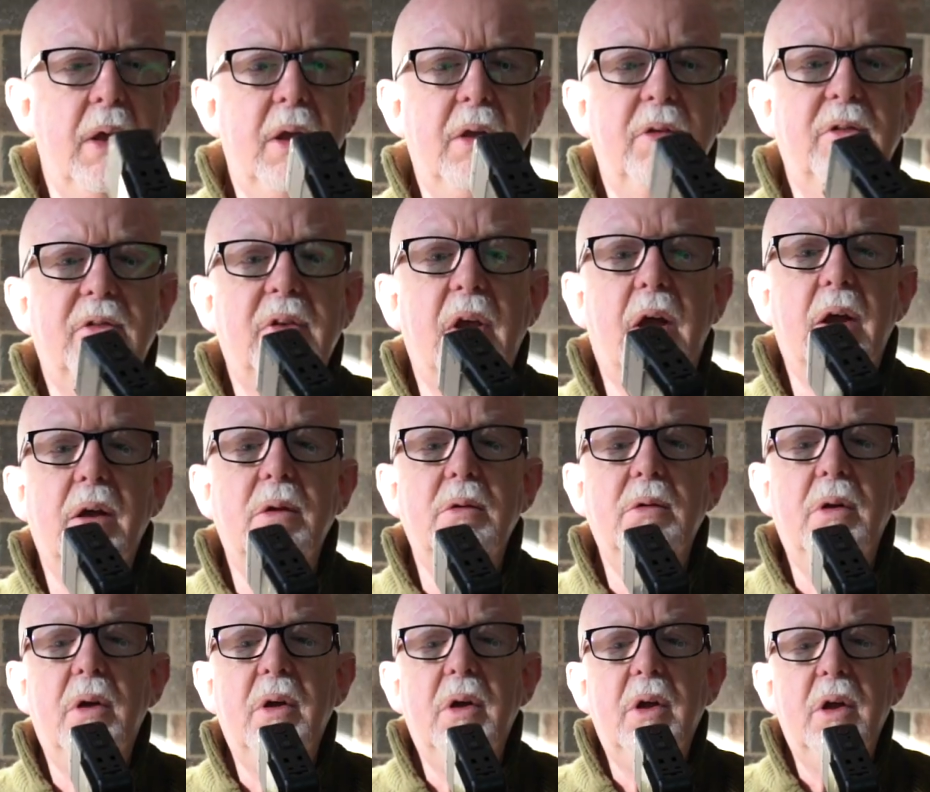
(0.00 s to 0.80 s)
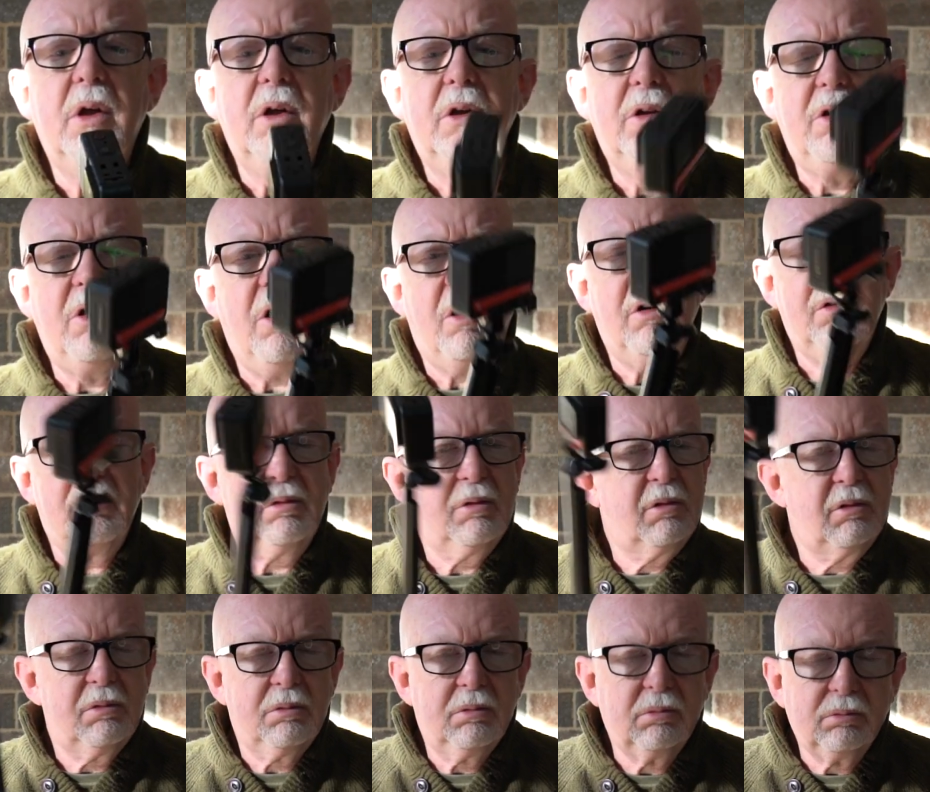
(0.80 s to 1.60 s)
So
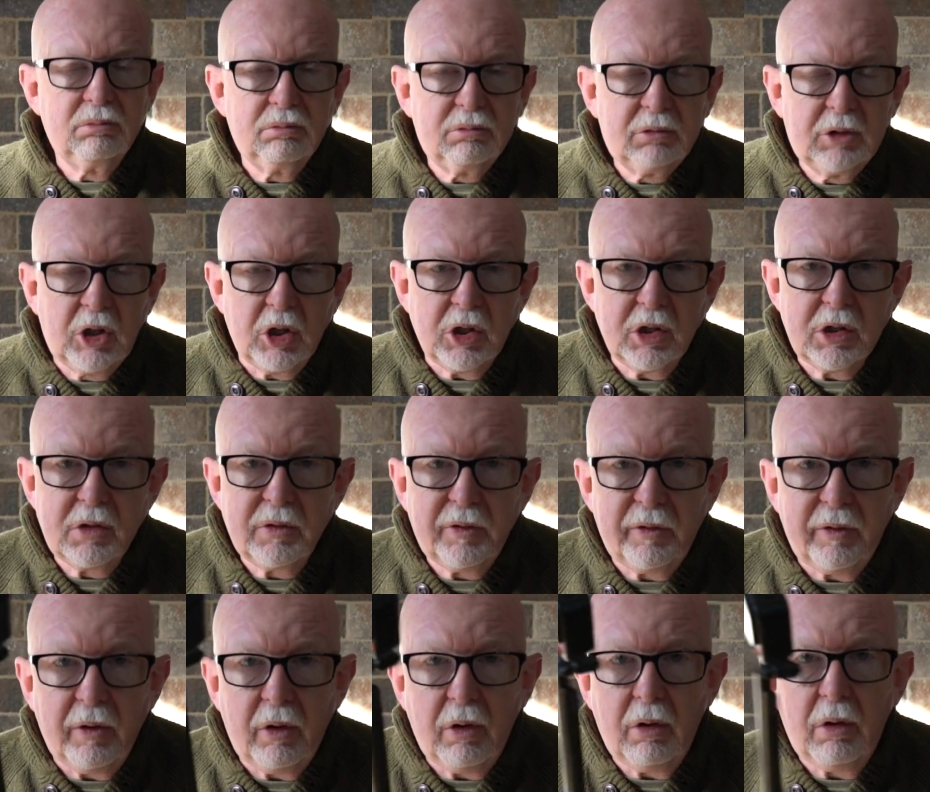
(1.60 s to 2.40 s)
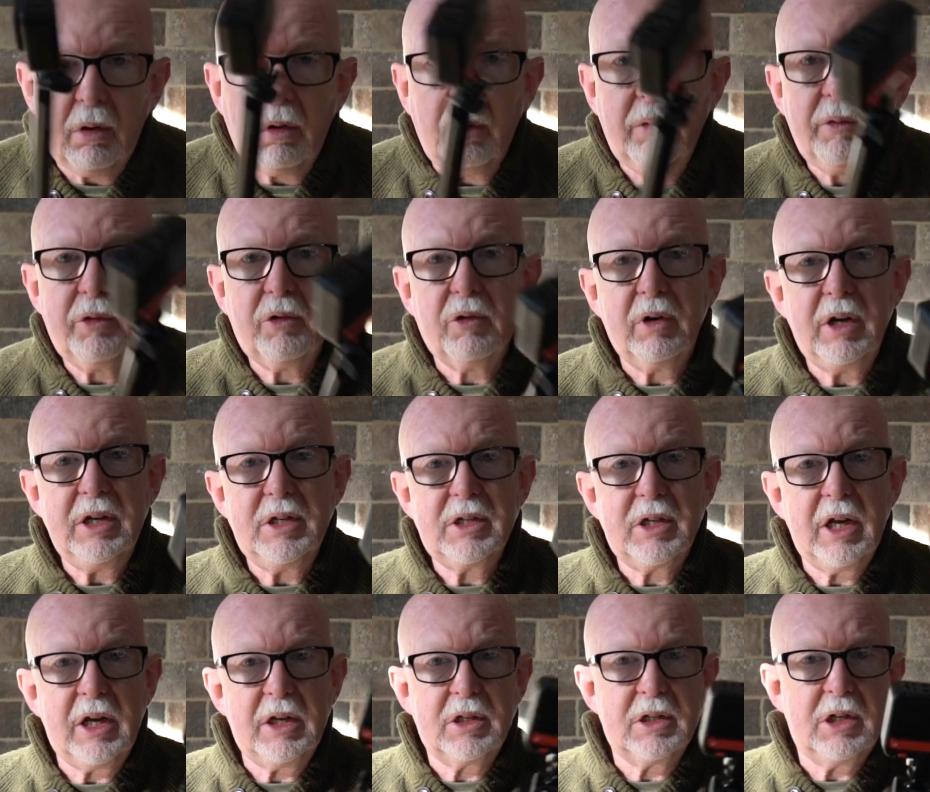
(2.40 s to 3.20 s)
not good for
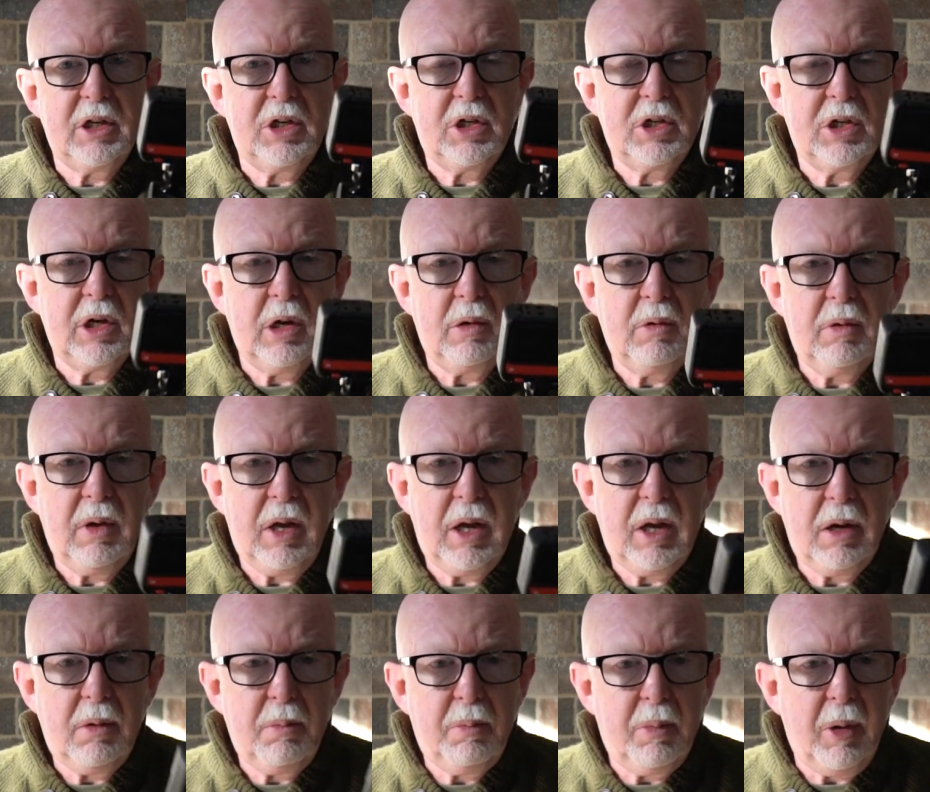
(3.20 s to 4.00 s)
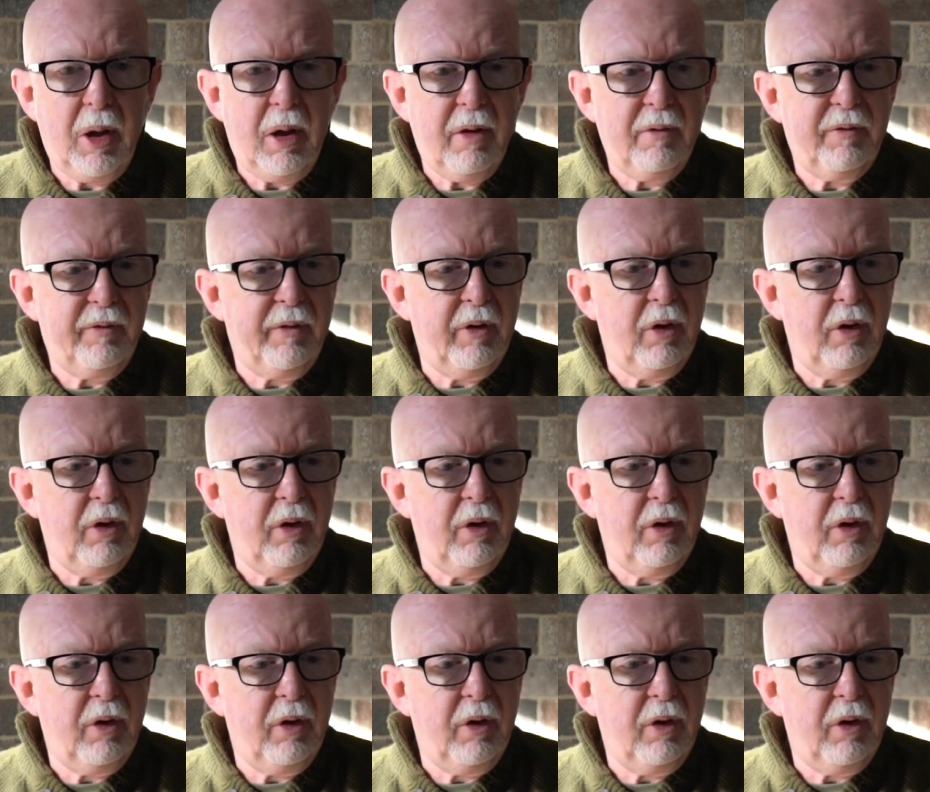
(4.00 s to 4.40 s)
360 shooting, but